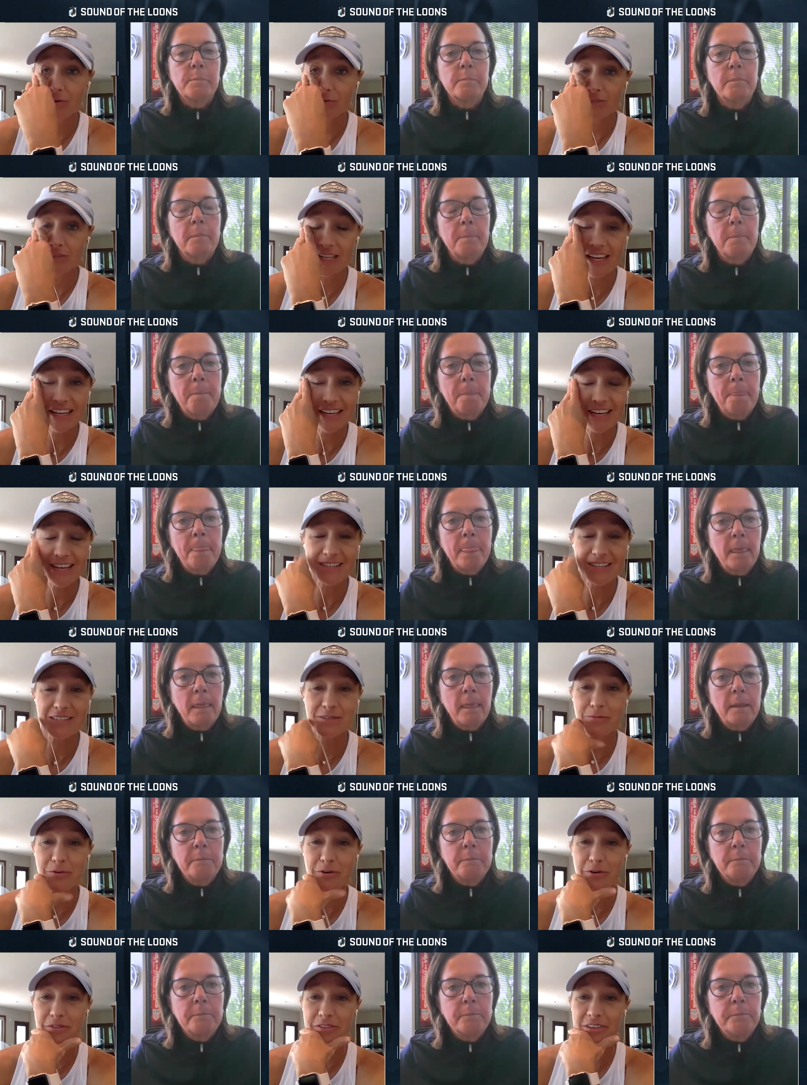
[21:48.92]
Speaker 1: know, saying yes
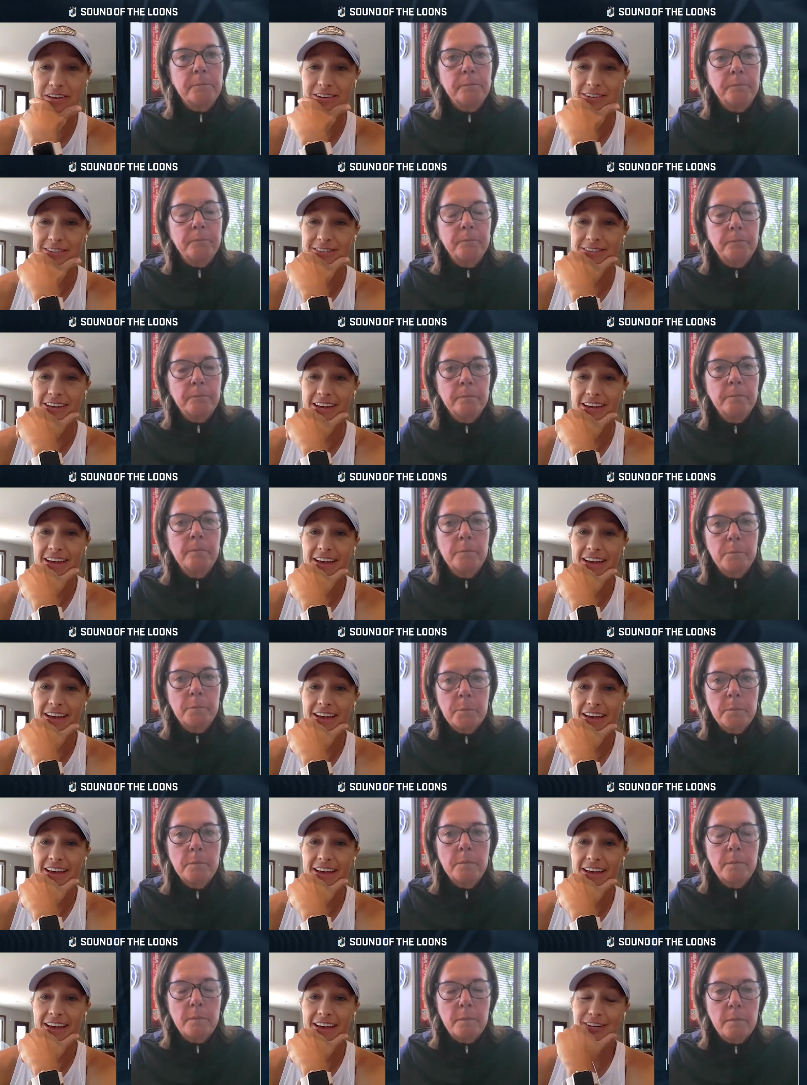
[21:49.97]
to more things. I,
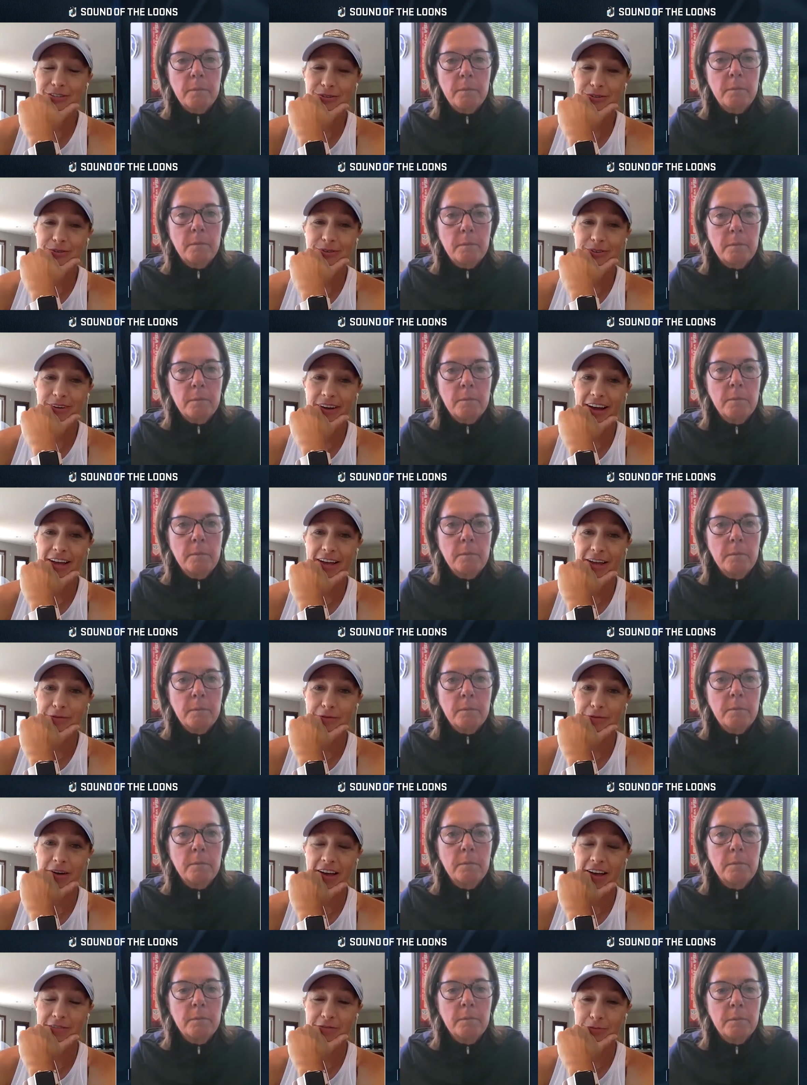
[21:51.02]
I do. I am.
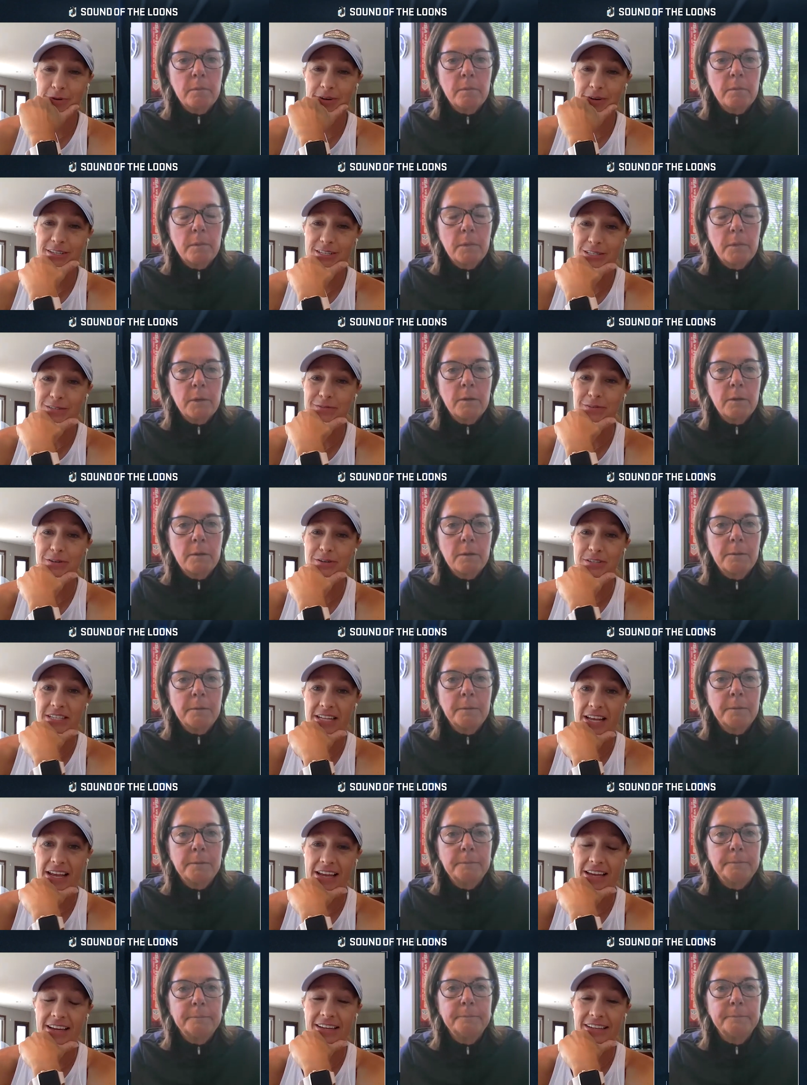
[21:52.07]
I've witnessed
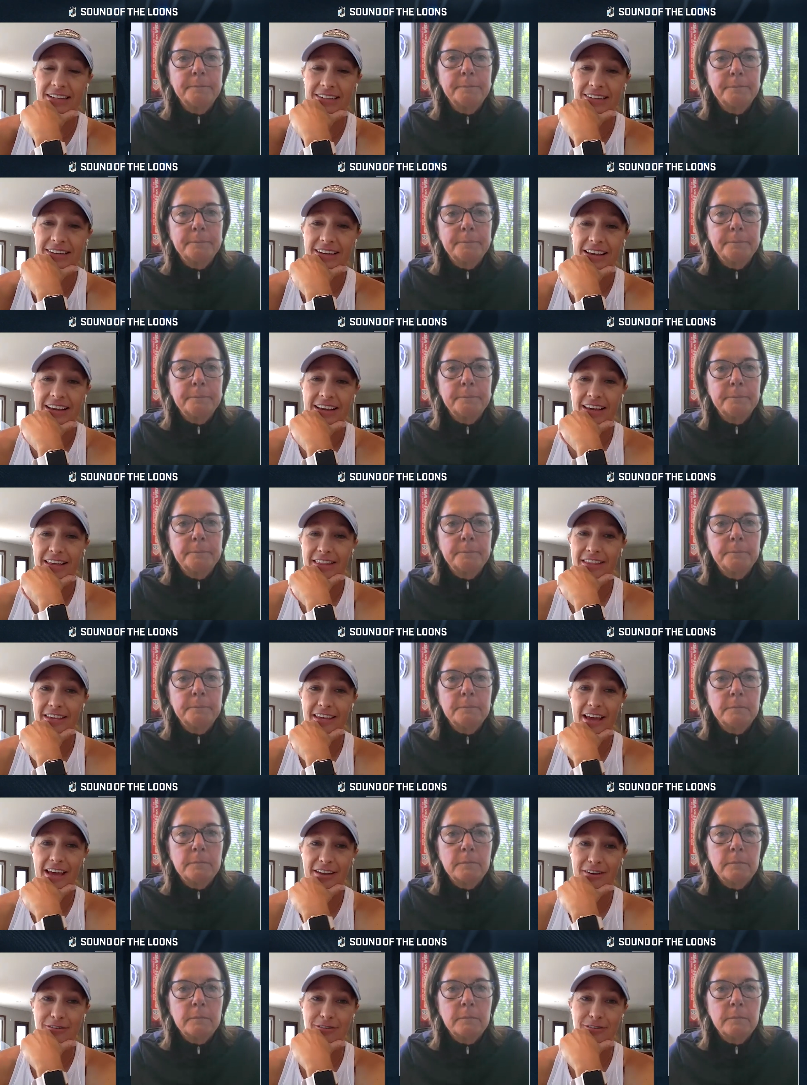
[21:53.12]
firsthand the
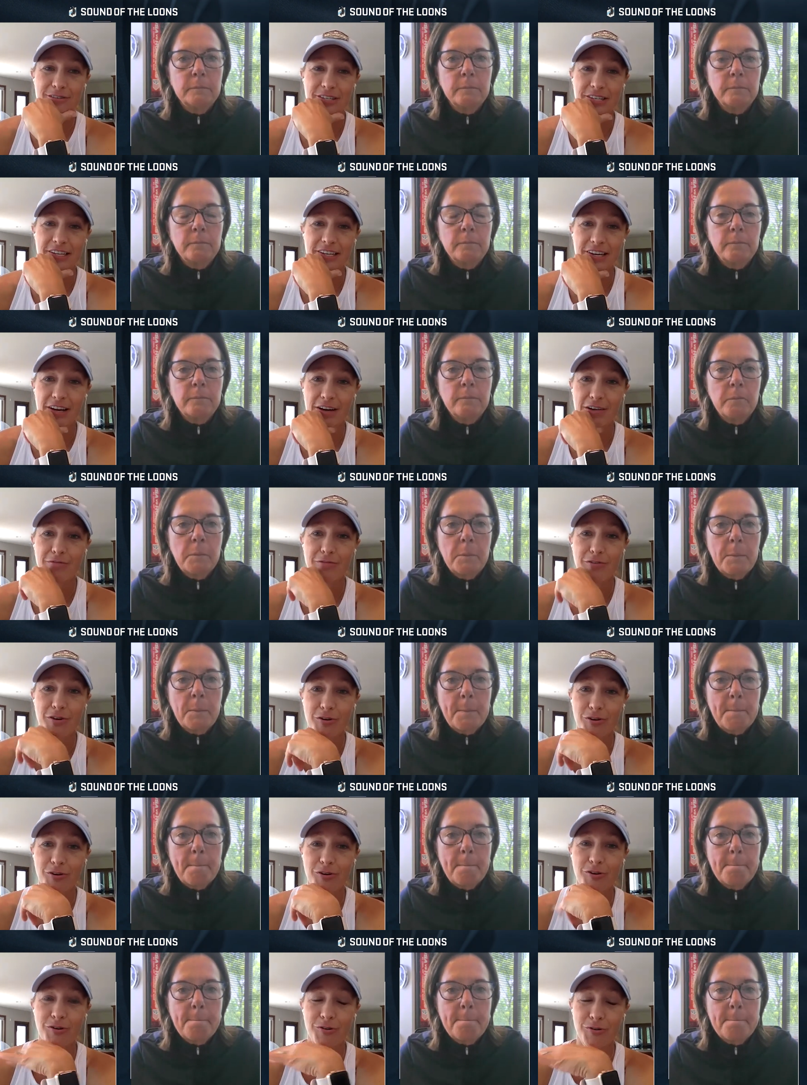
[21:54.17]
energy of
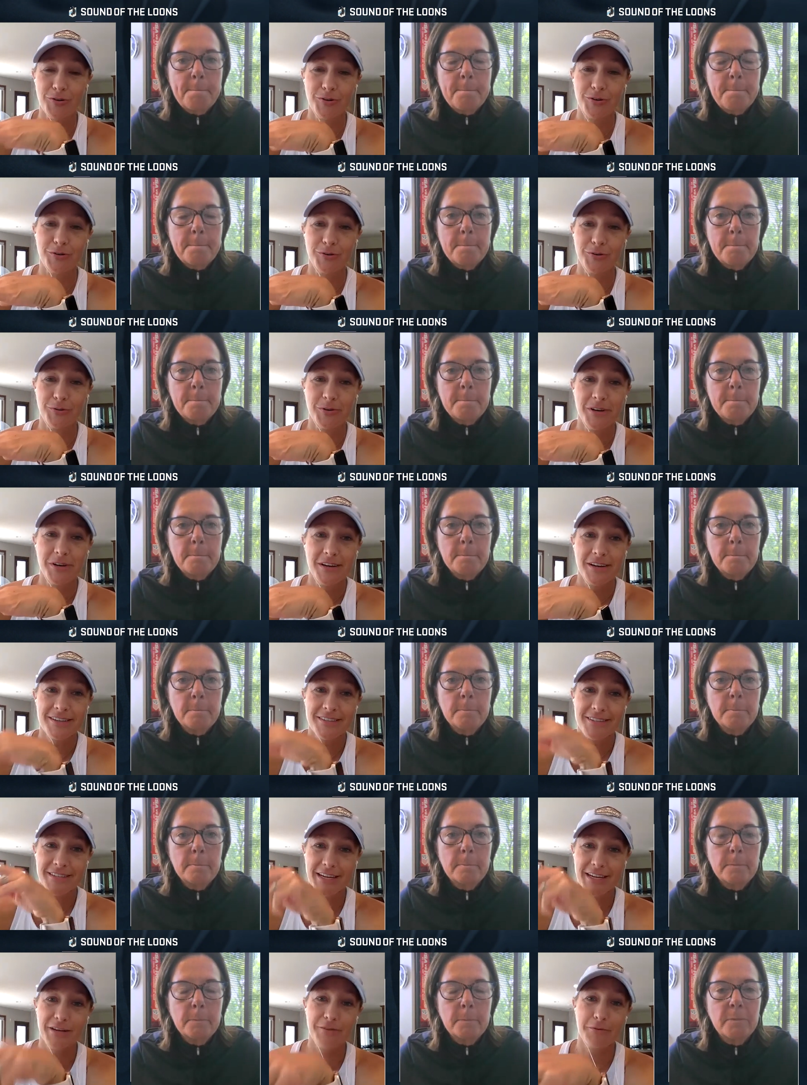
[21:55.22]
your crew
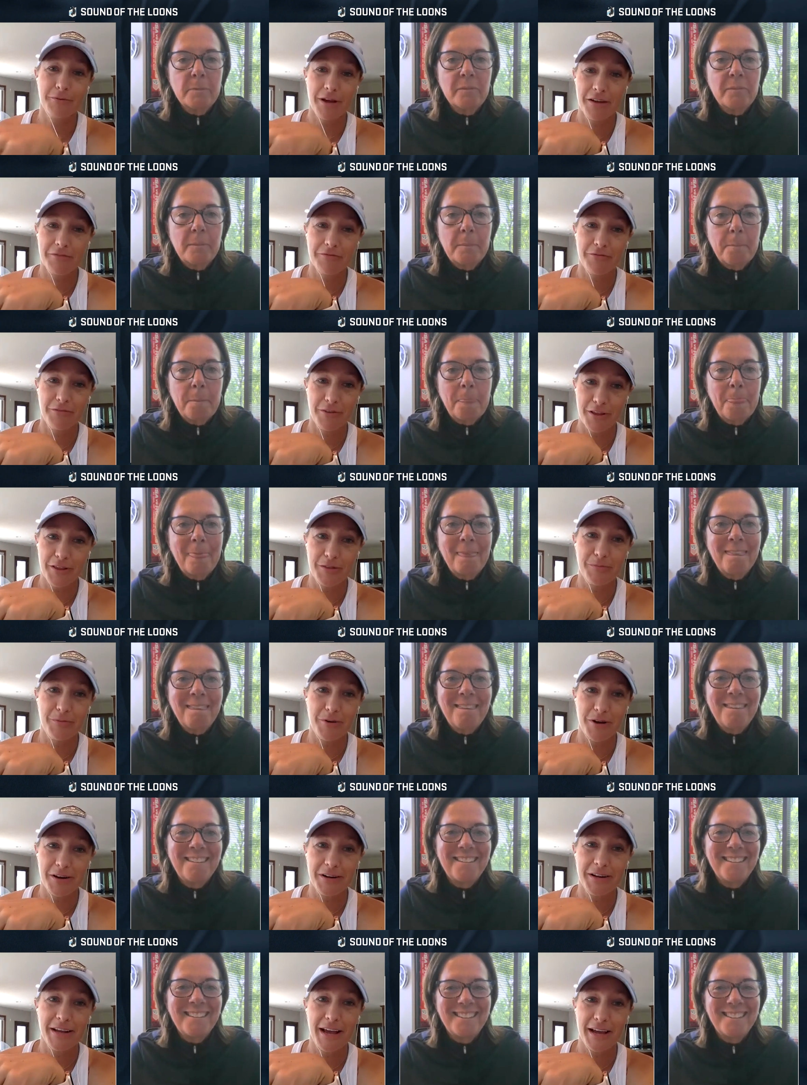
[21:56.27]
sitting right in front of the
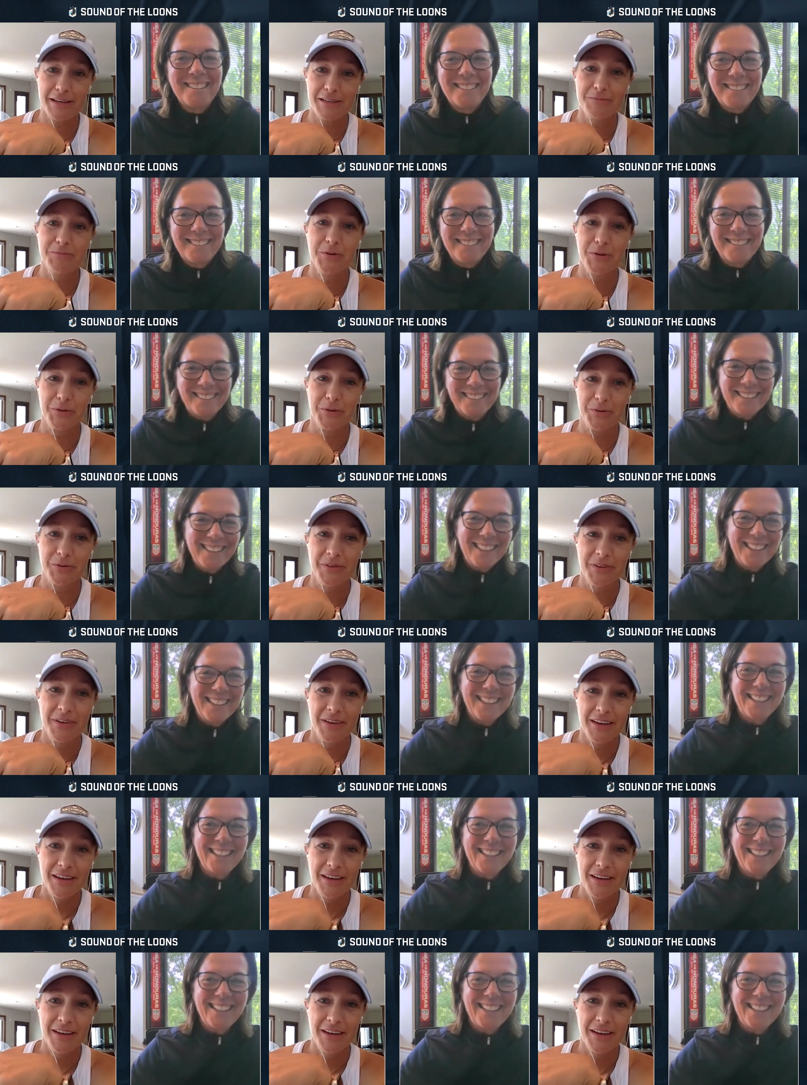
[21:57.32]
broadcast booth.